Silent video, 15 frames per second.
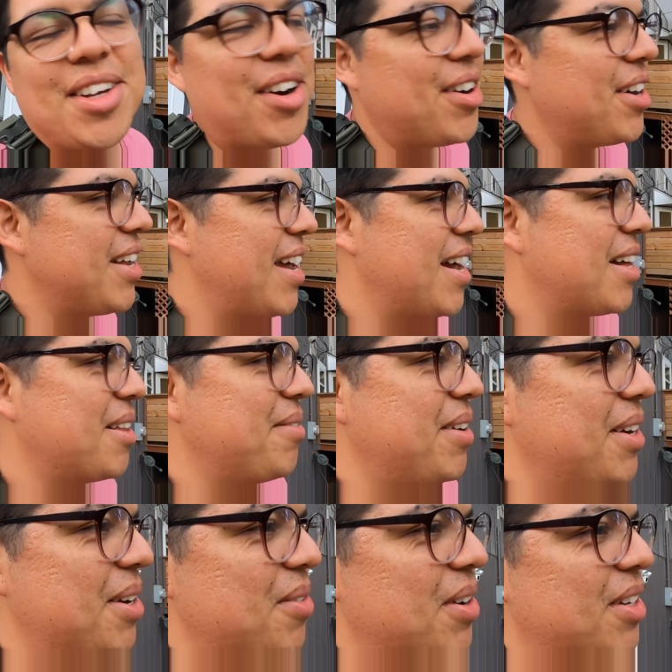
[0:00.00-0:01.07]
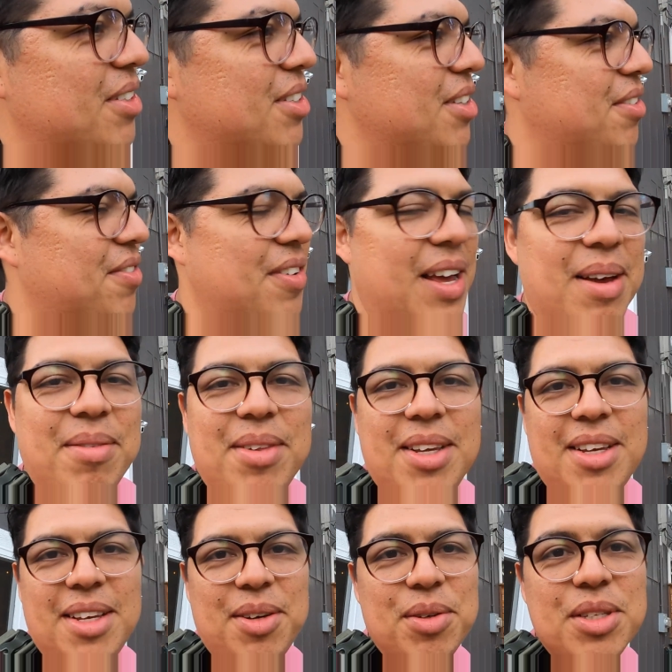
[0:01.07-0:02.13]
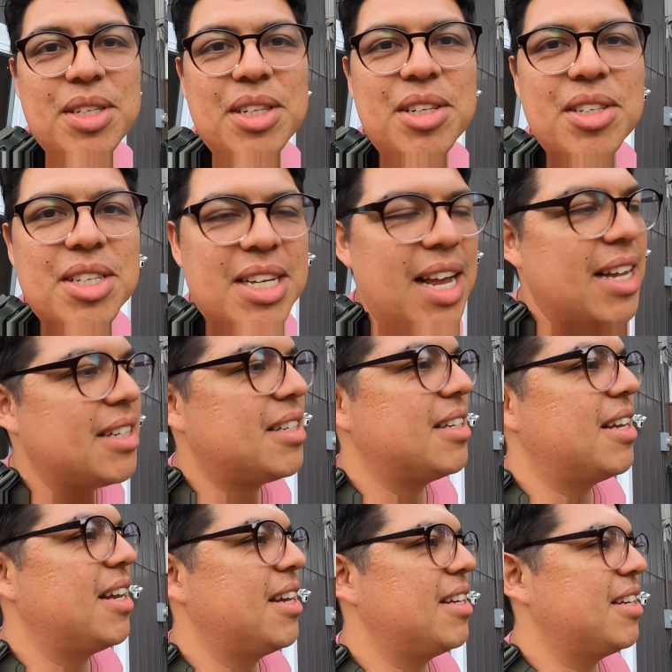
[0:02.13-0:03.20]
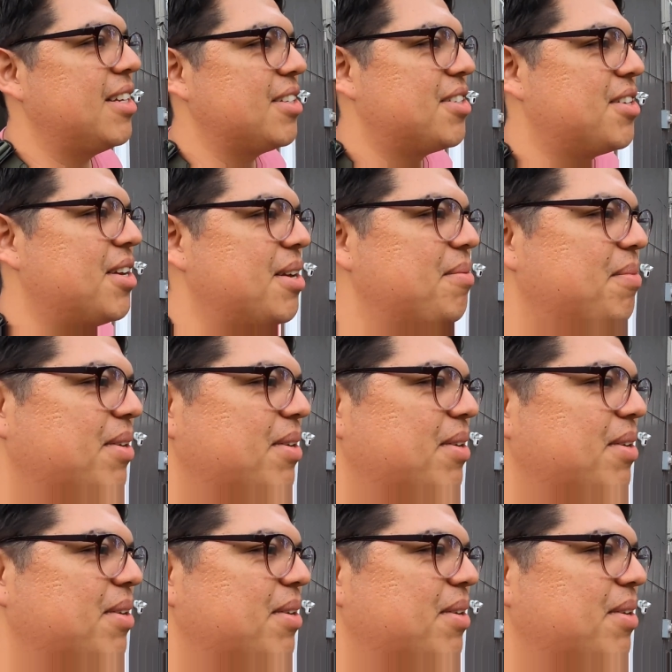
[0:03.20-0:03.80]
He's already acclimating well to the family. He was a little sad today and yesterday,